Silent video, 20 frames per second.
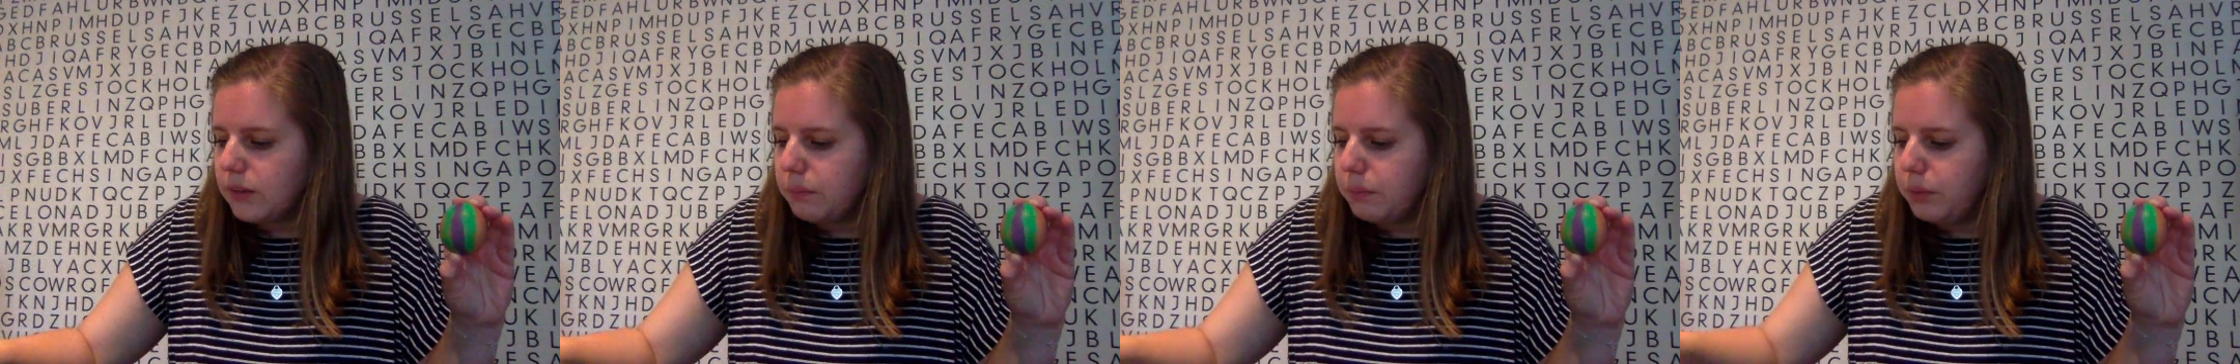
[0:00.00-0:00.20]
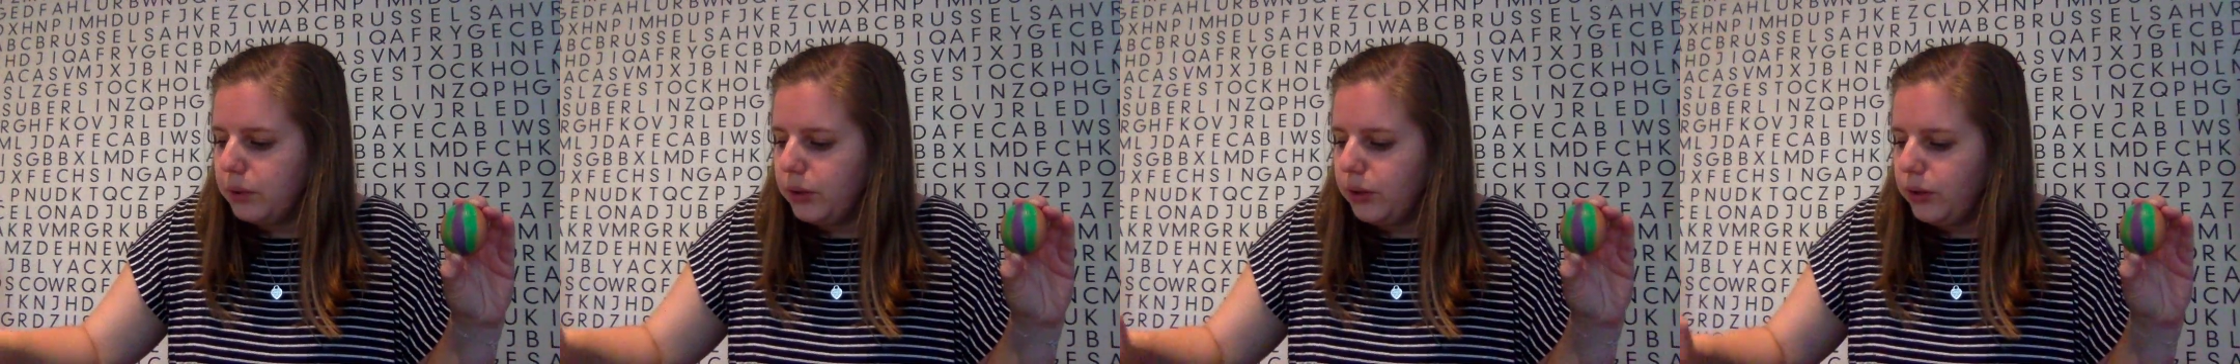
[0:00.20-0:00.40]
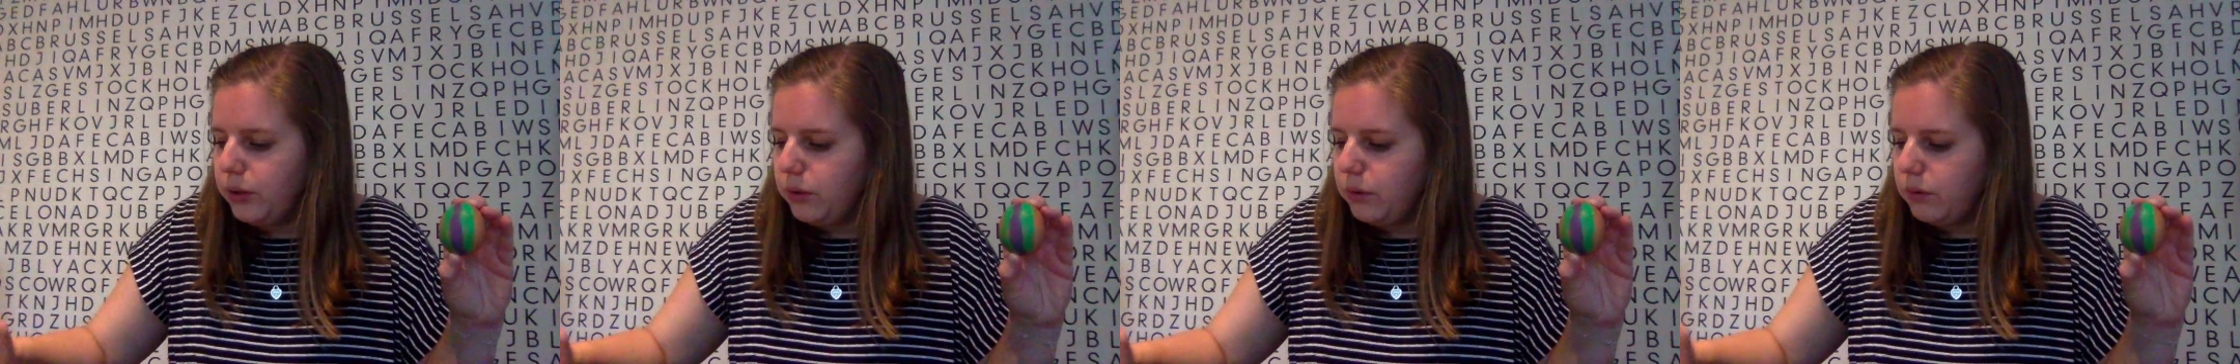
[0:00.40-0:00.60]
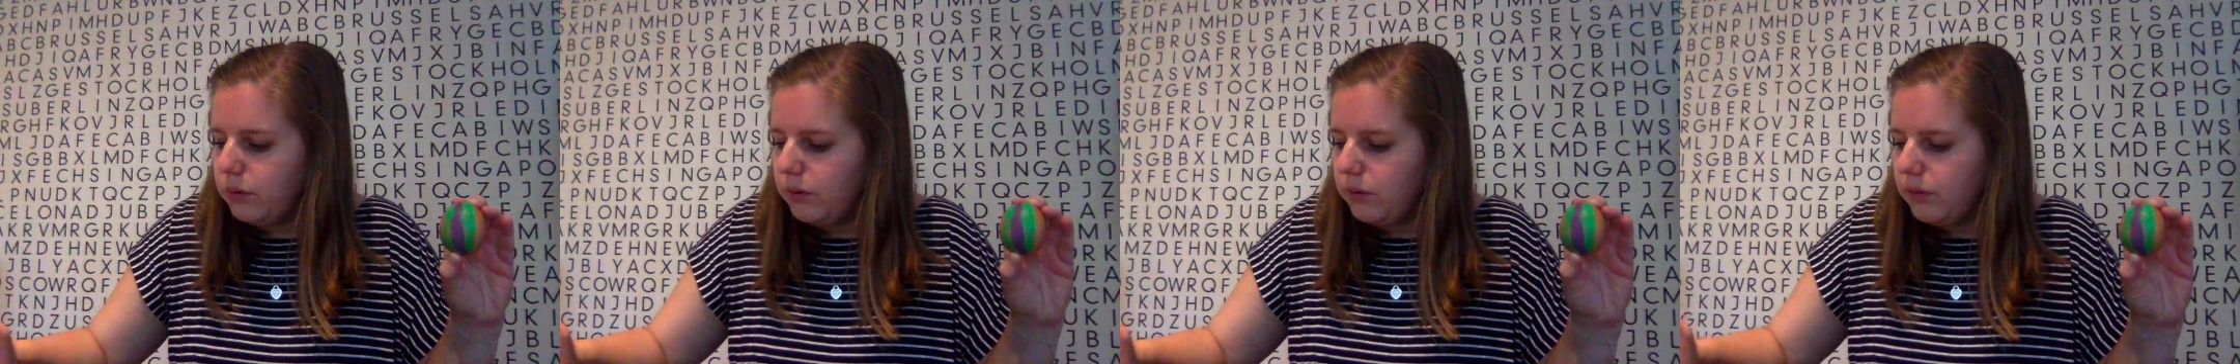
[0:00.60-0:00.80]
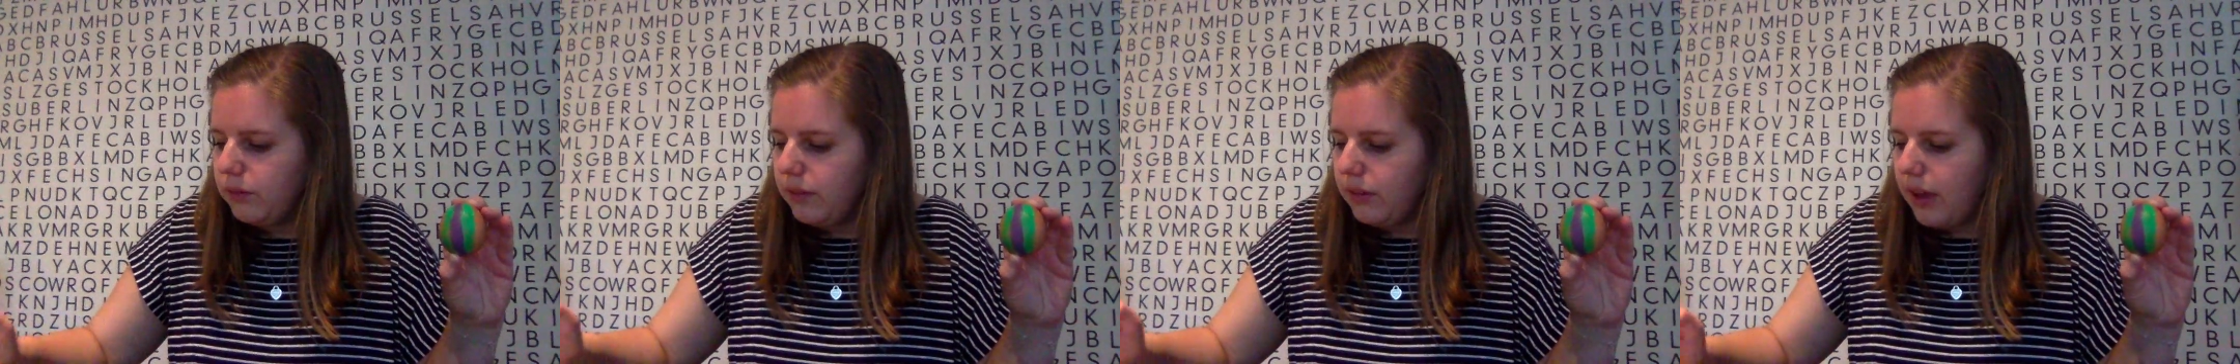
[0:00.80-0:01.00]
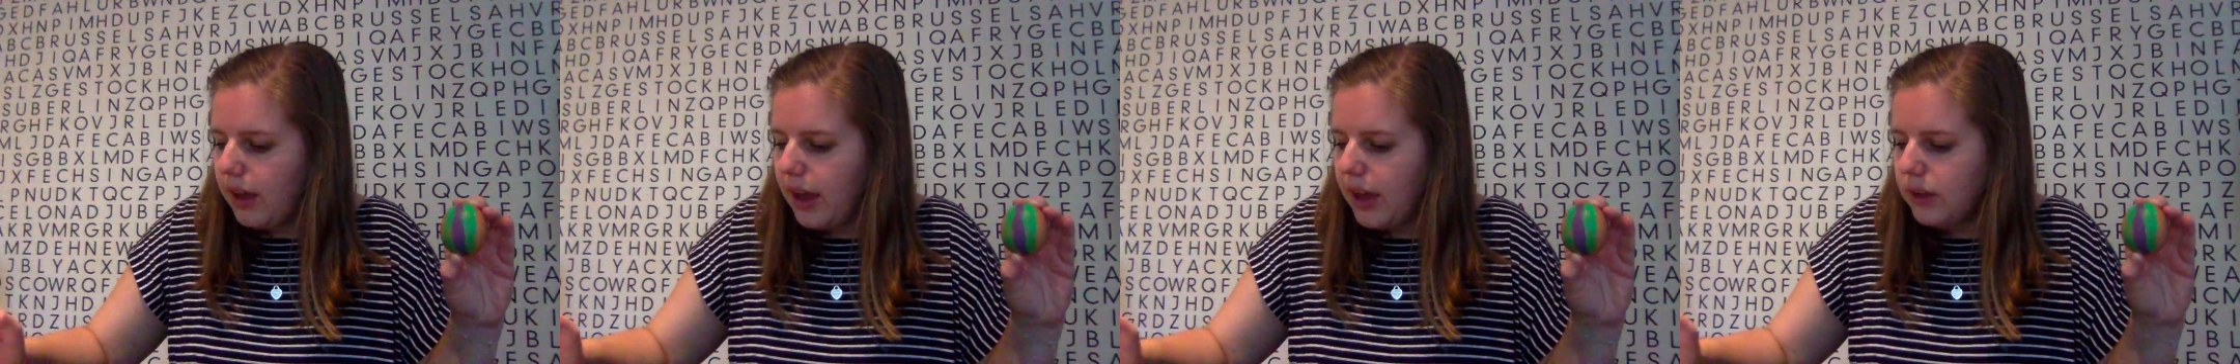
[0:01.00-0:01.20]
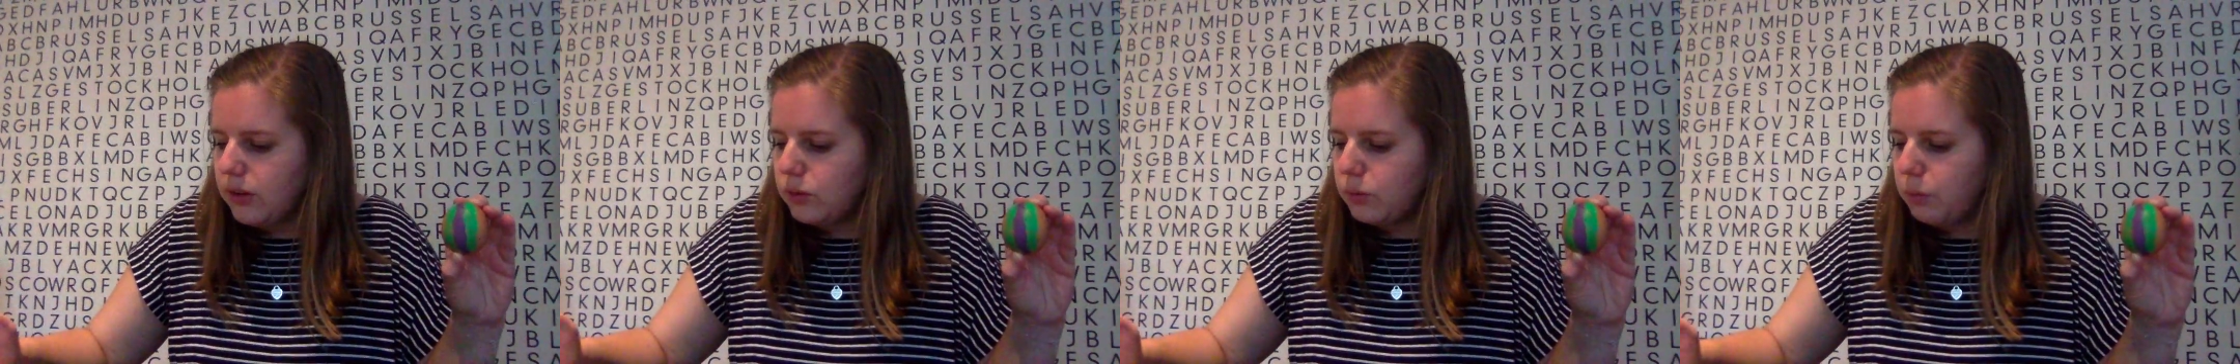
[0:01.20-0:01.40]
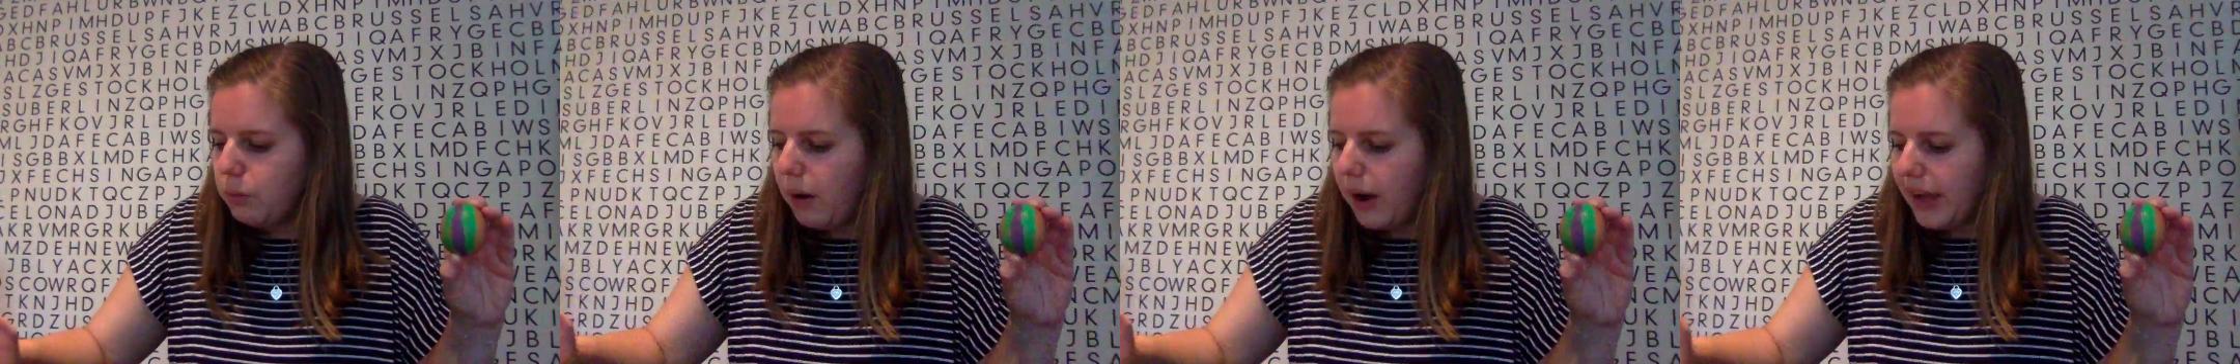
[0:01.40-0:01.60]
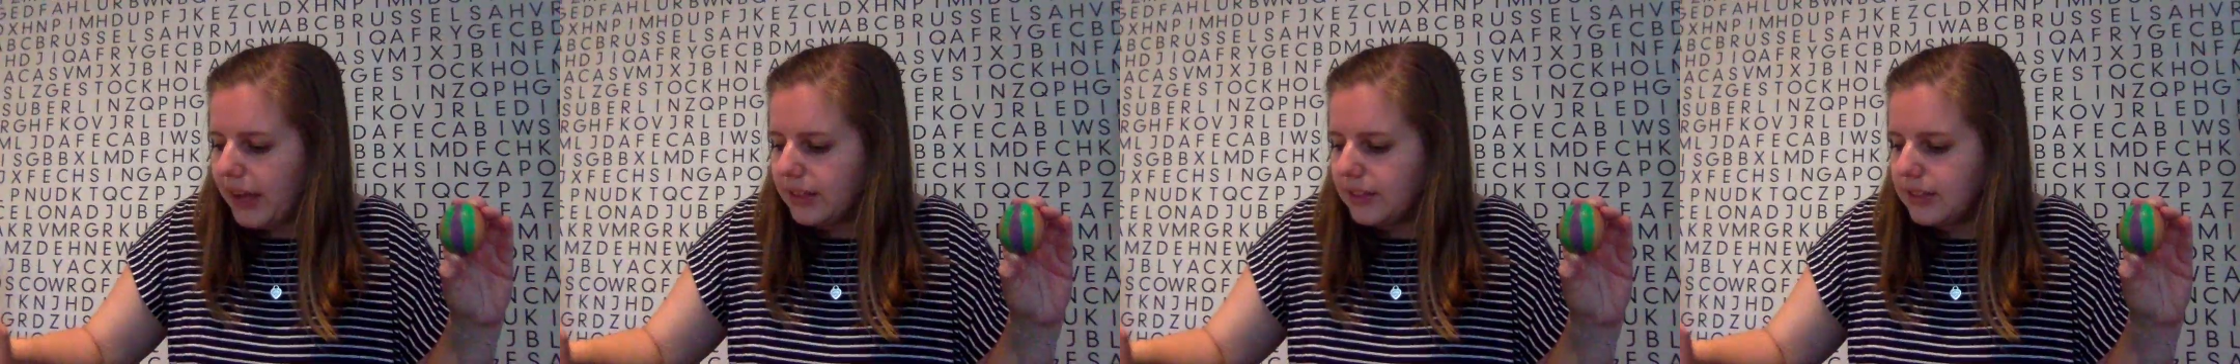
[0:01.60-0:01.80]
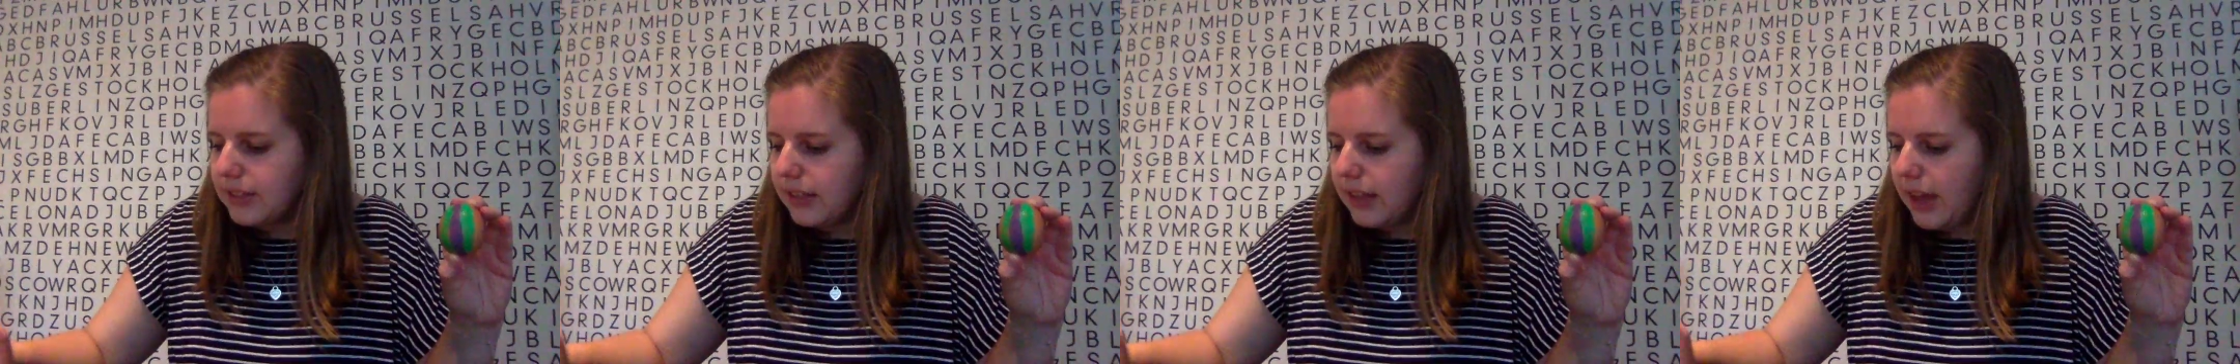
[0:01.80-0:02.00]
blue and
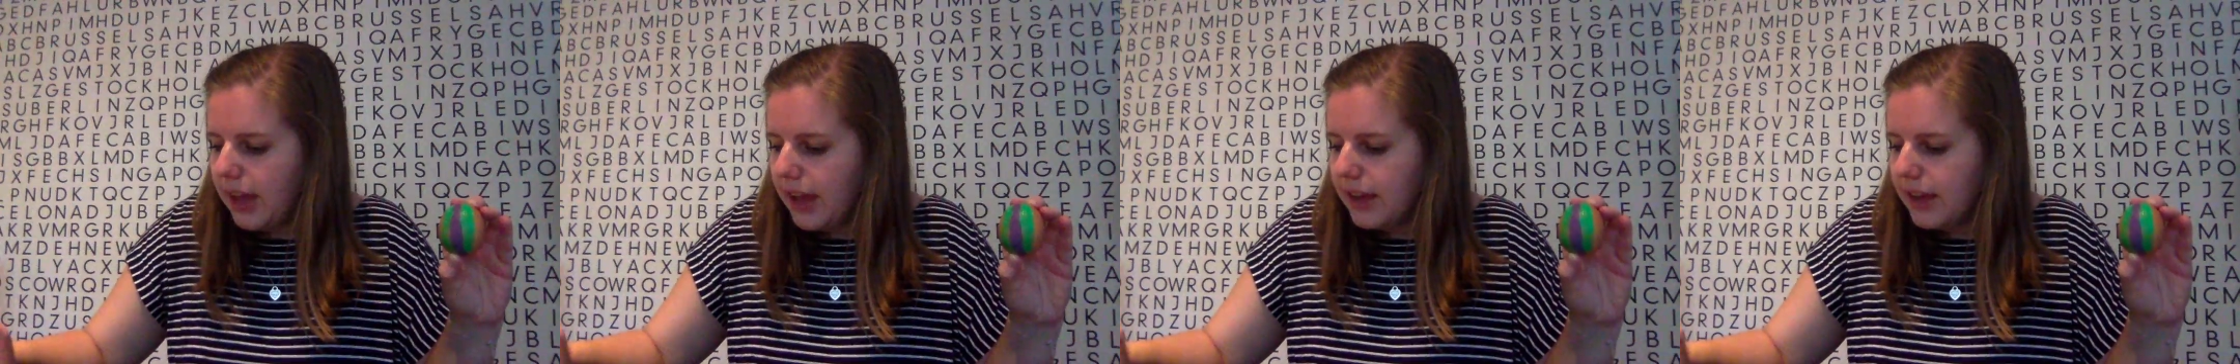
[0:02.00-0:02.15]
white.